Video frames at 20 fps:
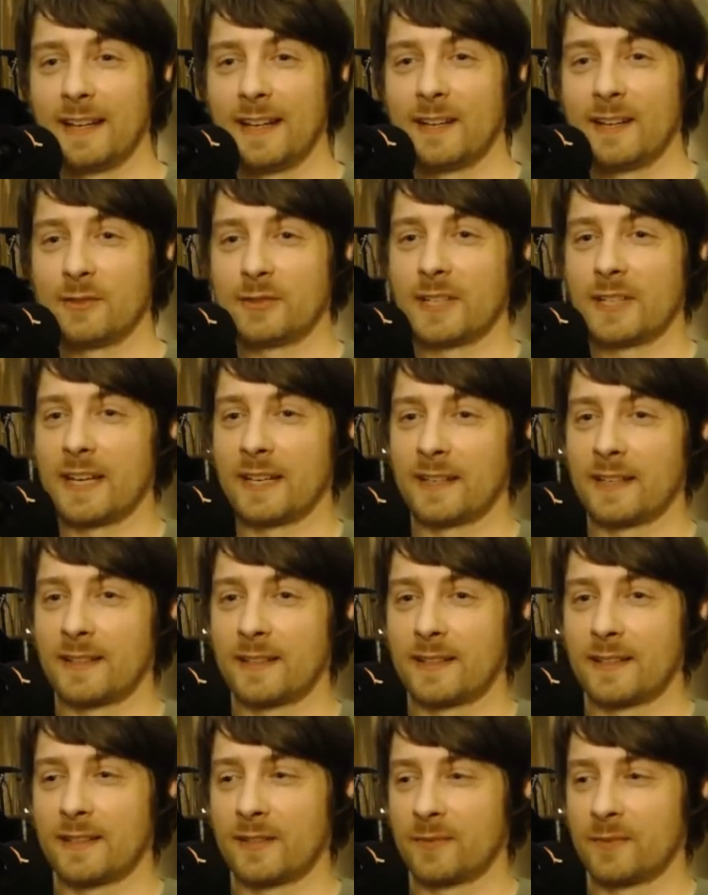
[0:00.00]
and I was like,
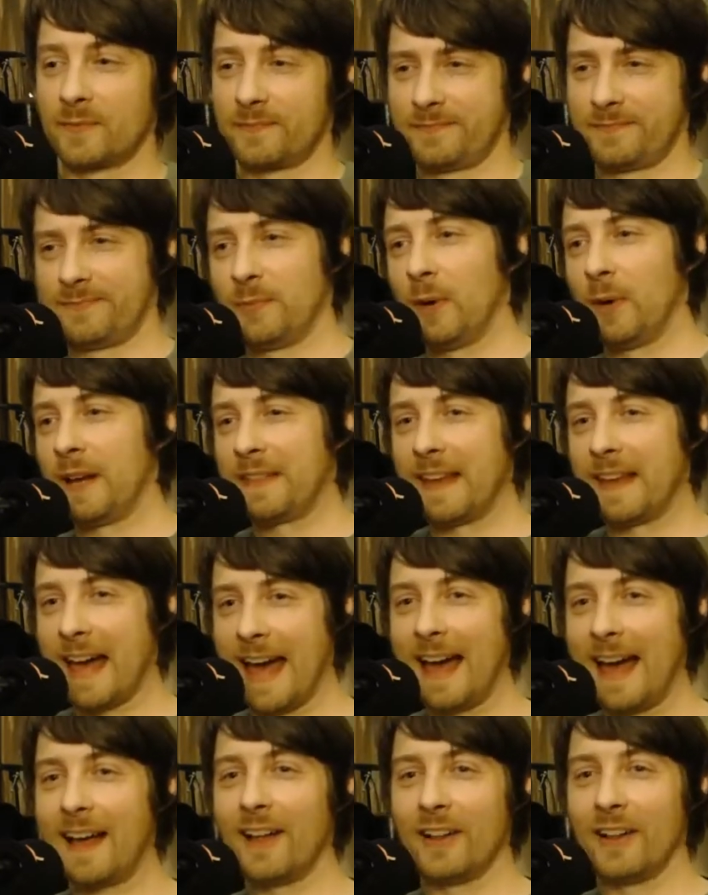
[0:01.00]
what the
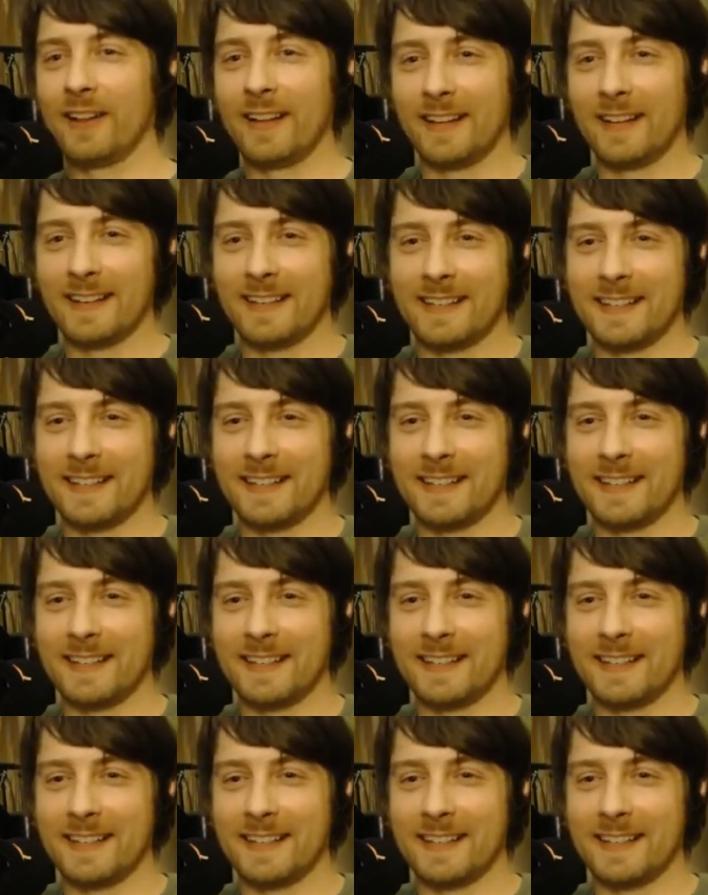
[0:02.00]
hell?